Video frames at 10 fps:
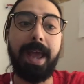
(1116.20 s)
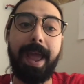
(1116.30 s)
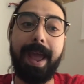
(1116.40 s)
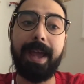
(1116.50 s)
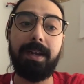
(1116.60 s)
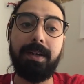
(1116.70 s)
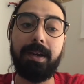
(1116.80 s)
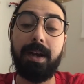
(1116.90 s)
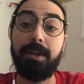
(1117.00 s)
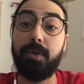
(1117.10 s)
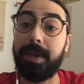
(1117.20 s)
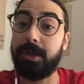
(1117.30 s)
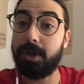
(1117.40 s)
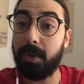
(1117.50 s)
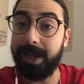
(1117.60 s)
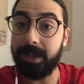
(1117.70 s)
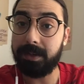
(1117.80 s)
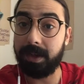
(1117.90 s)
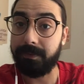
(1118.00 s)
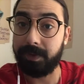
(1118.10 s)
and uh, you can donate
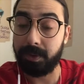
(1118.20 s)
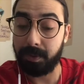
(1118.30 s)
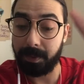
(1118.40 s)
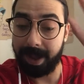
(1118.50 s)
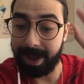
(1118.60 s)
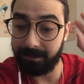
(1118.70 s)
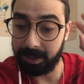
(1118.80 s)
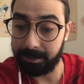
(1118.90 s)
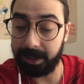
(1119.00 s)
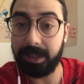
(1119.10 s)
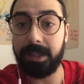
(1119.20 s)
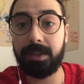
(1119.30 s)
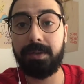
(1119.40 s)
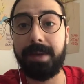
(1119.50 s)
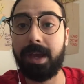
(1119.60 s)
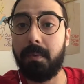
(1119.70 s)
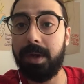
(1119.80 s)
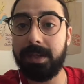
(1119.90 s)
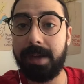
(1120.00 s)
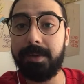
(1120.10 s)
if you have the ability to make a
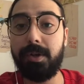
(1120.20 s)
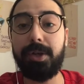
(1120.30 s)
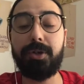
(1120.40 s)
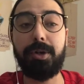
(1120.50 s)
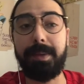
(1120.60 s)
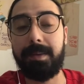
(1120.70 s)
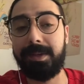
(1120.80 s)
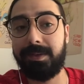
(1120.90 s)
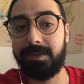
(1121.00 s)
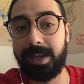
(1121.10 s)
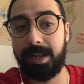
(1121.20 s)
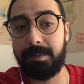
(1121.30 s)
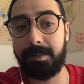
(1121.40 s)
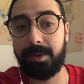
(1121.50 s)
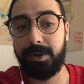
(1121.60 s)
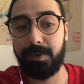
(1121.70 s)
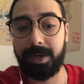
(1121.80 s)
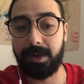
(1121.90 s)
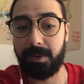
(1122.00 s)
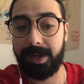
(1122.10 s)
one time donation or become a sustaining member. You can
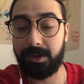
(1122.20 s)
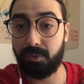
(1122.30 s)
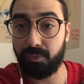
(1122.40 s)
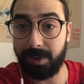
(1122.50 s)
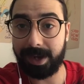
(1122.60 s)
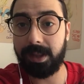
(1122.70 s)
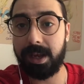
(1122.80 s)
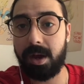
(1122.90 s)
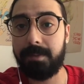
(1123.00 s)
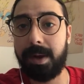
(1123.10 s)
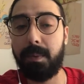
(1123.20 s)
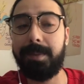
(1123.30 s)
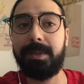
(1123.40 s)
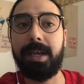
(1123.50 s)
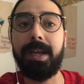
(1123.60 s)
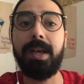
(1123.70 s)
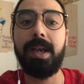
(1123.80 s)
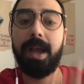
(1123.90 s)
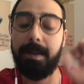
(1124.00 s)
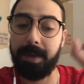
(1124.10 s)
donate directly on my website
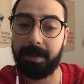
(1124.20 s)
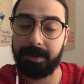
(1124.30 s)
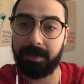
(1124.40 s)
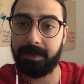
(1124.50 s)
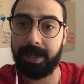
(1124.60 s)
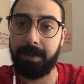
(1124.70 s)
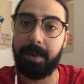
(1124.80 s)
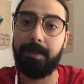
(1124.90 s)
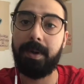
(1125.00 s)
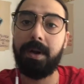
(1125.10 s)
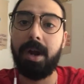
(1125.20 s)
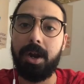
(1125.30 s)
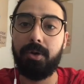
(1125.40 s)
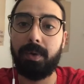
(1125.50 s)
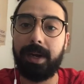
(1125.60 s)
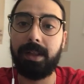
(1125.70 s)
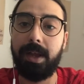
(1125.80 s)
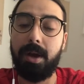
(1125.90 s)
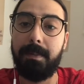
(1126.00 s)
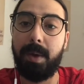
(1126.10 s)
and become a sustaining member directly
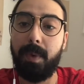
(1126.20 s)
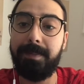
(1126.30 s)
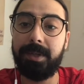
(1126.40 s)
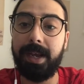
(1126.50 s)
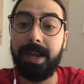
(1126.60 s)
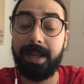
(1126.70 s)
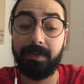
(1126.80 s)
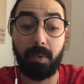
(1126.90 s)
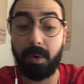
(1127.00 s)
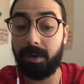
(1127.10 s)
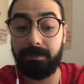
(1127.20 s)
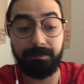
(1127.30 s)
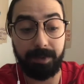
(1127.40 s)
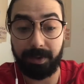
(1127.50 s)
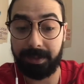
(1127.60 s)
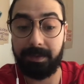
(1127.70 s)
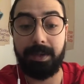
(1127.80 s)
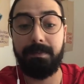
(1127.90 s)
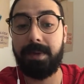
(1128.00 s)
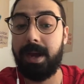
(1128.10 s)
on my website. And or you can
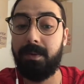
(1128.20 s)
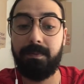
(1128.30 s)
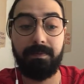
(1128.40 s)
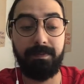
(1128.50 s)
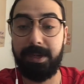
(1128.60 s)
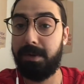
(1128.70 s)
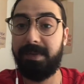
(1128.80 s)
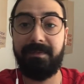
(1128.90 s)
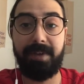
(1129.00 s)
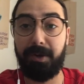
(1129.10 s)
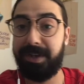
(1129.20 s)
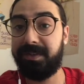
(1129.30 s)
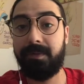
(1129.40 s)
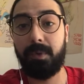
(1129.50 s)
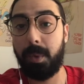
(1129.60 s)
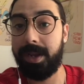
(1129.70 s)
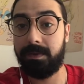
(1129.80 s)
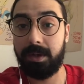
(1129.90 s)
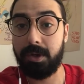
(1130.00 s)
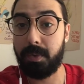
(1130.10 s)
see how, you know, the various different ways
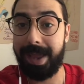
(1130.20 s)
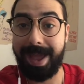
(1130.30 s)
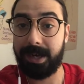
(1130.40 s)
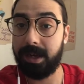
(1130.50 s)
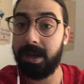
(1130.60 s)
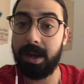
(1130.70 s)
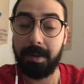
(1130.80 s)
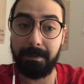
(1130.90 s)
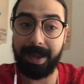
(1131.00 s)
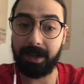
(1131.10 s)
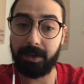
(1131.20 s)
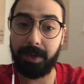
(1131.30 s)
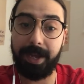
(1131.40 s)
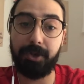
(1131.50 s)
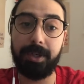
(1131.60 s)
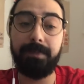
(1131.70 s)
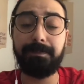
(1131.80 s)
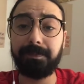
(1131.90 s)
that you can make a donation.